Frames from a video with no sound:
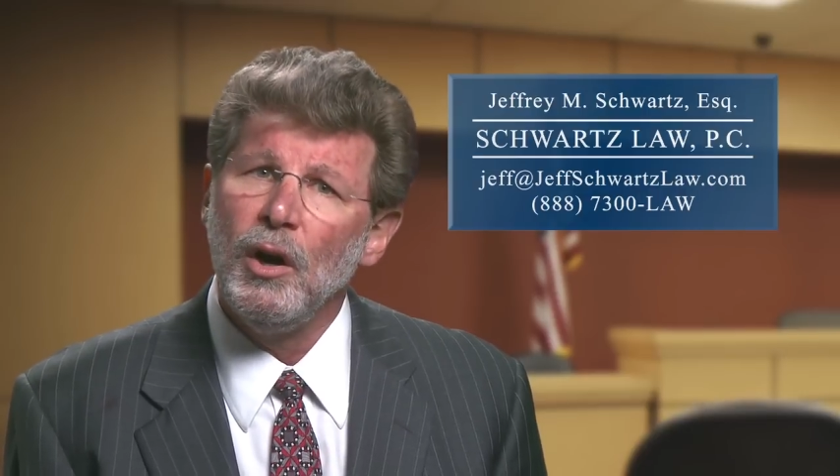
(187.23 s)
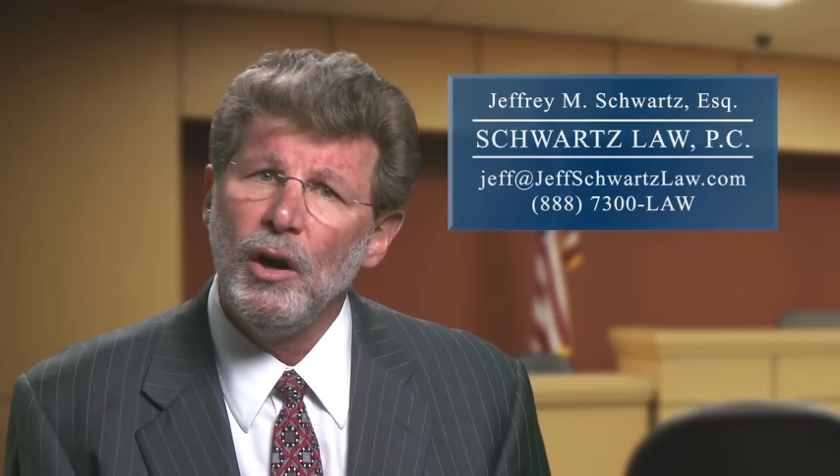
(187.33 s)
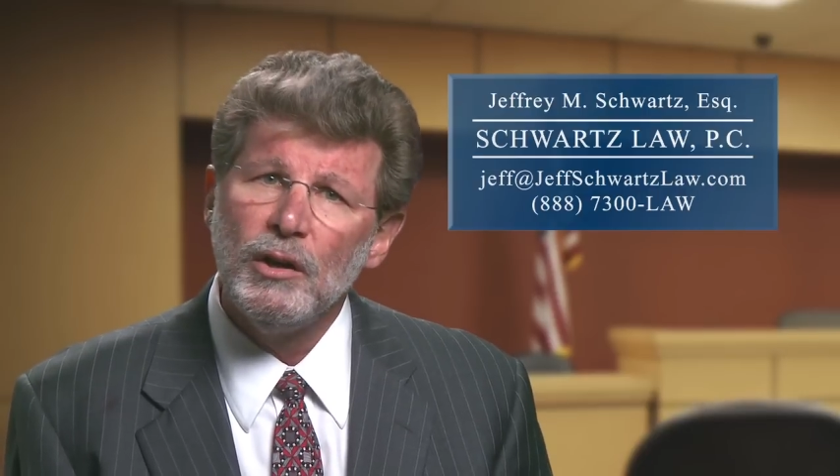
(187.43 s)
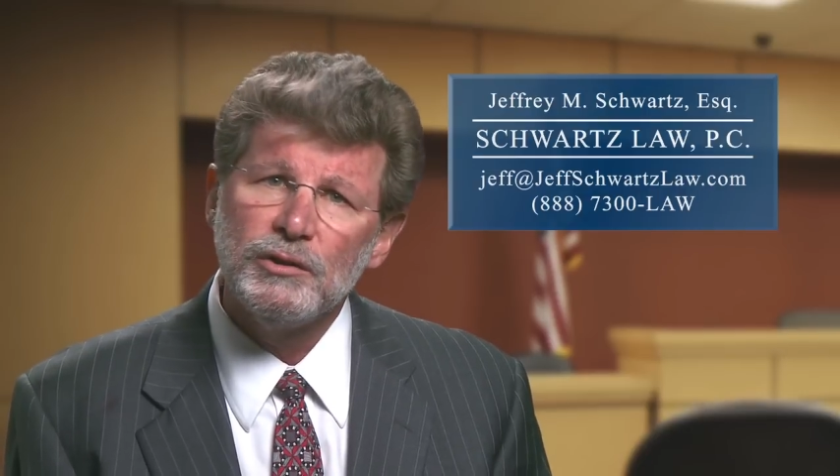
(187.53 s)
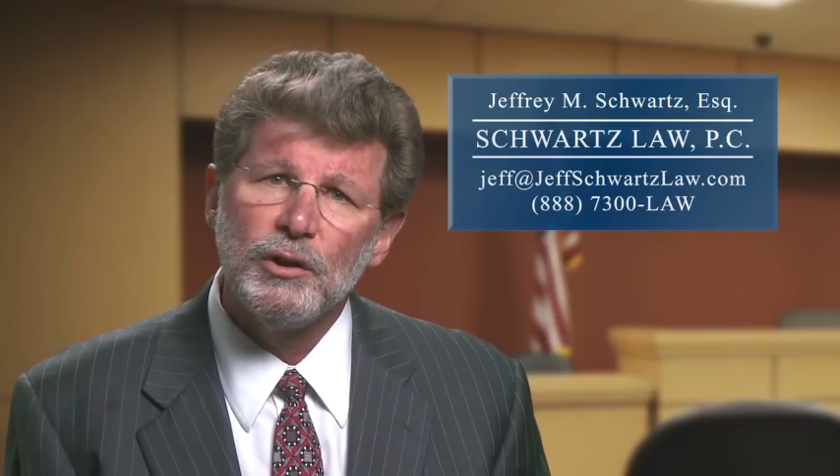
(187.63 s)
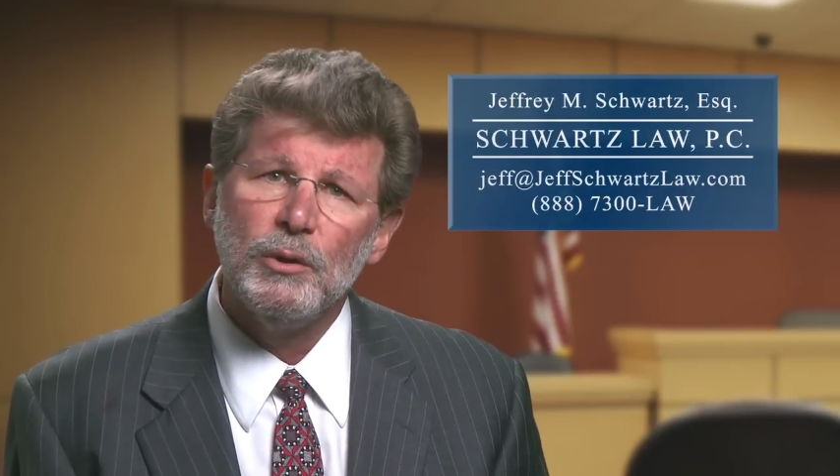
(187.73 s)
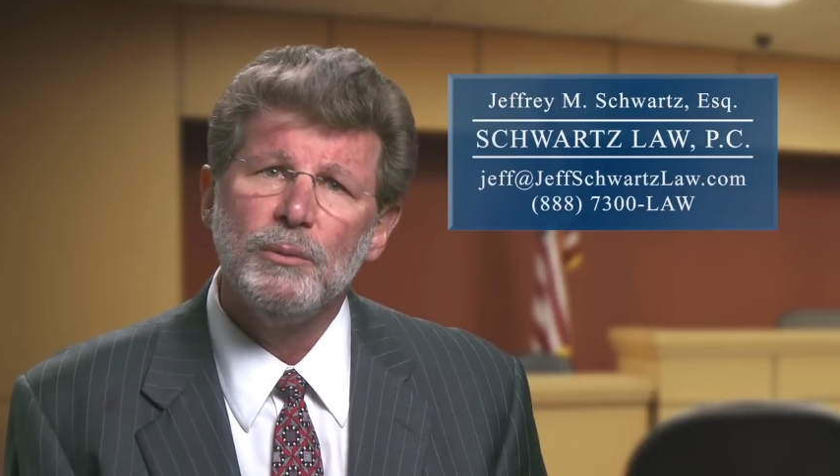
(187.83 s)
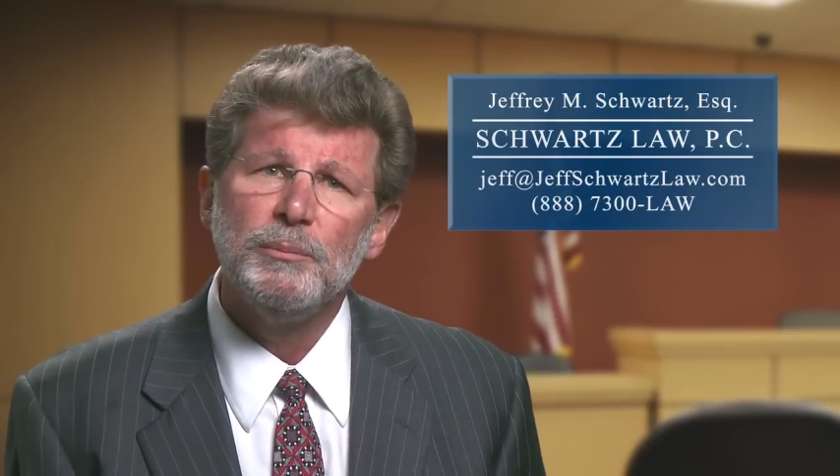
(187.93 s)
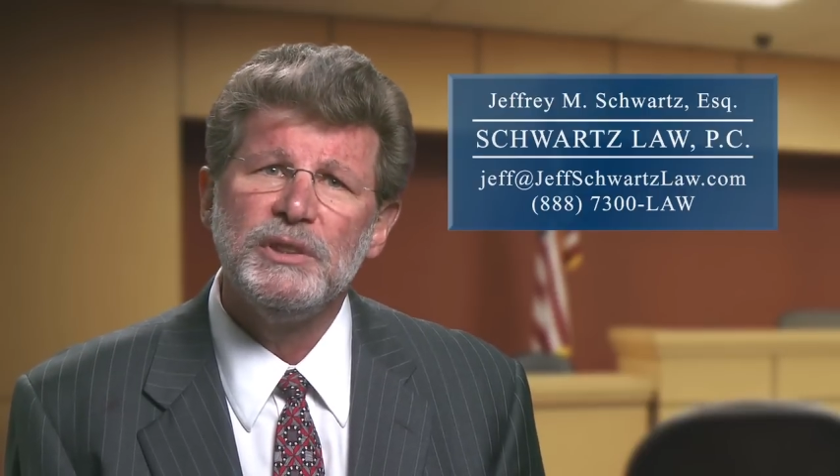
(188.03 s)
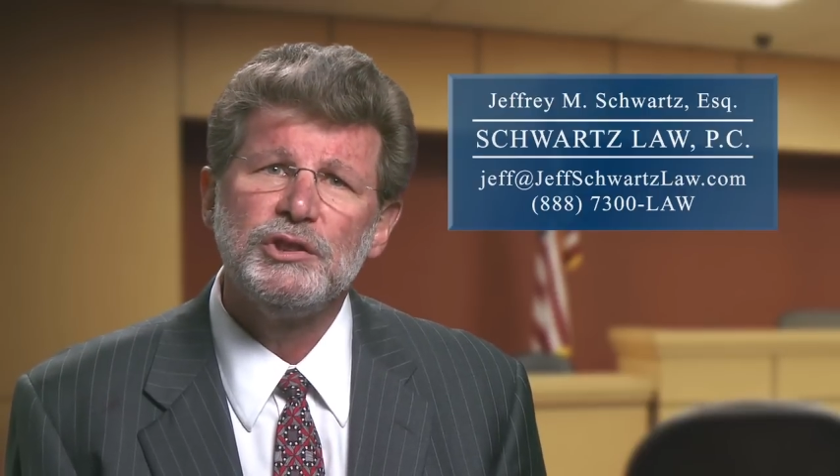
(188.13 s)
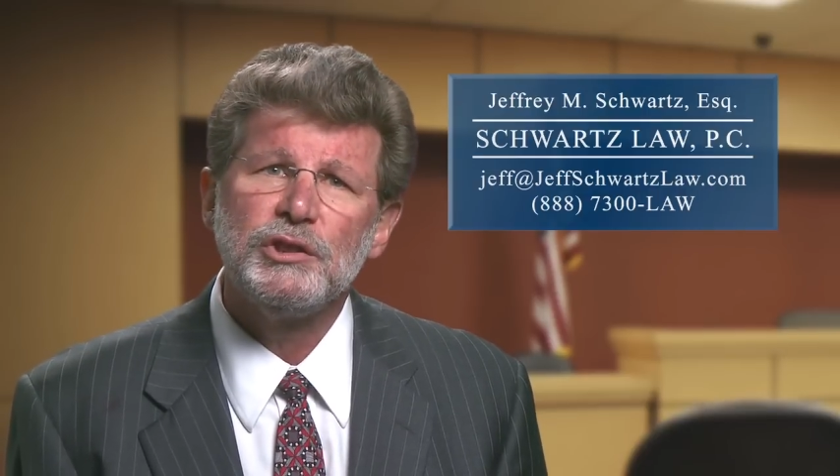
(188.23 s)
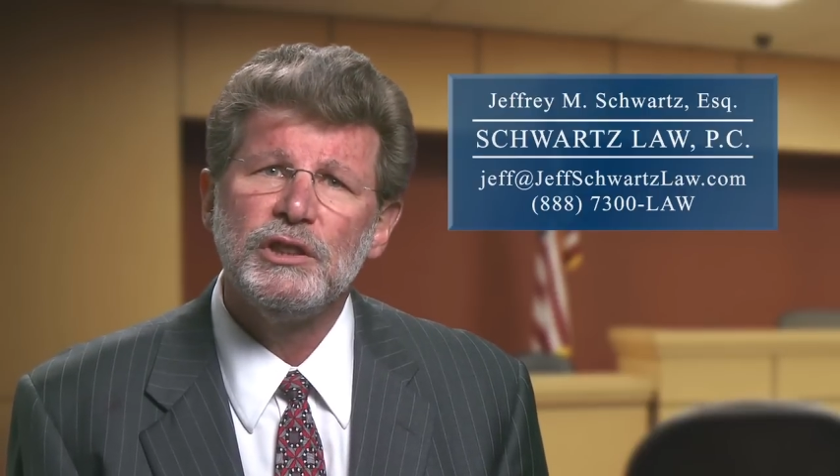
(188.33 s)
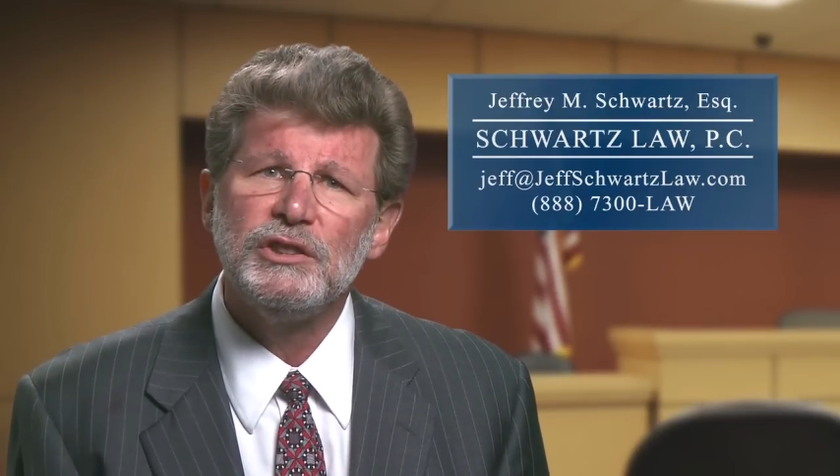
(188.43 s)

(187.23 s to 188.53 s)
Also, be sure to